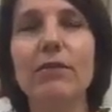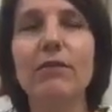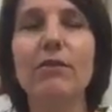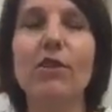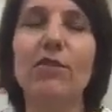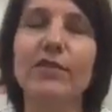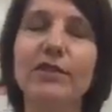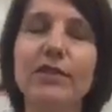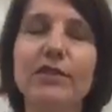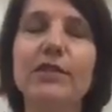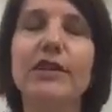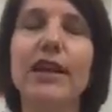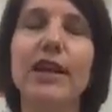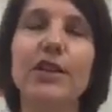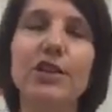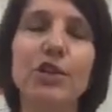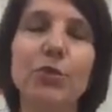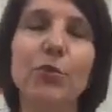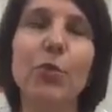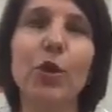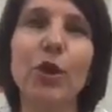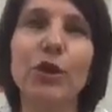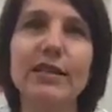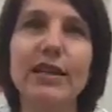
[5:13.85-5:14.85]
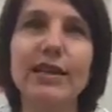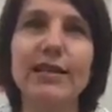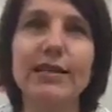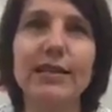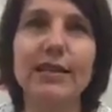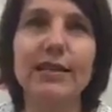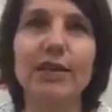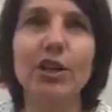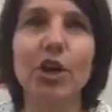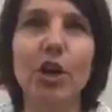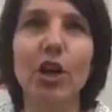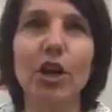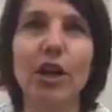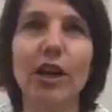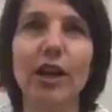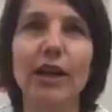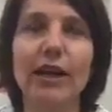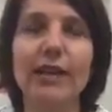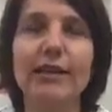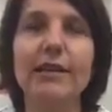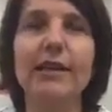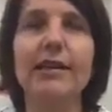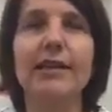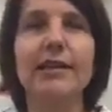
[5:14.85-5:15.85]
consultation process
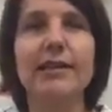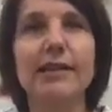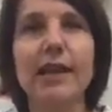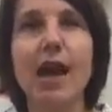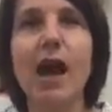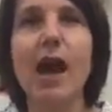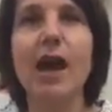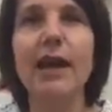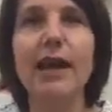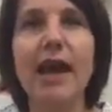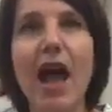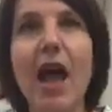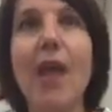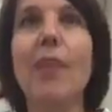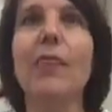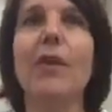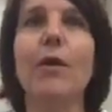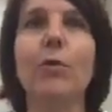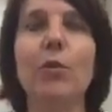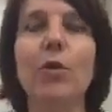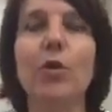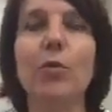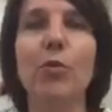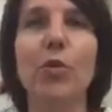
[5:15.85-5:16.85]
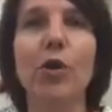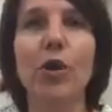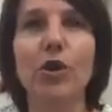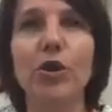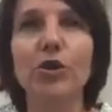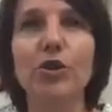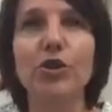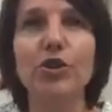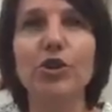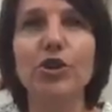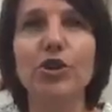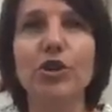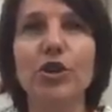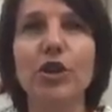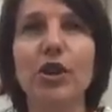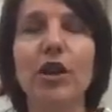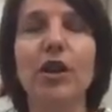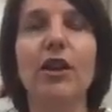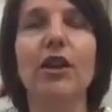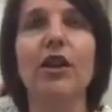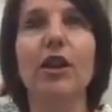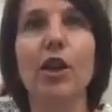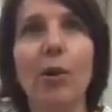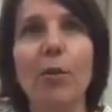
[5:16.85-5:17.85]
internally to decide how they would approach
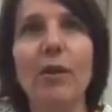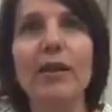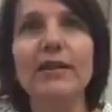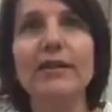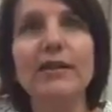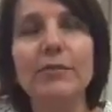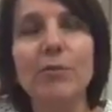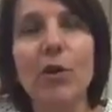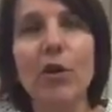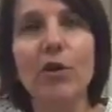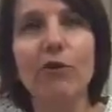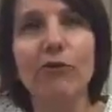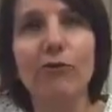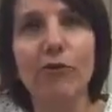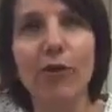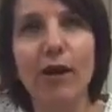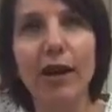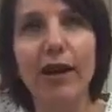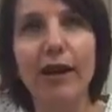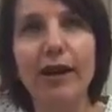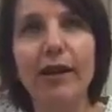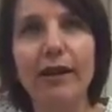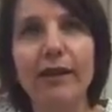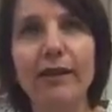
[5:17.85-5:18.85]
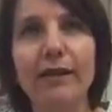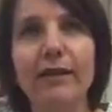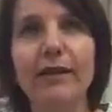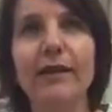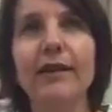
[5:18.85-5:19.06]
going smoke-free.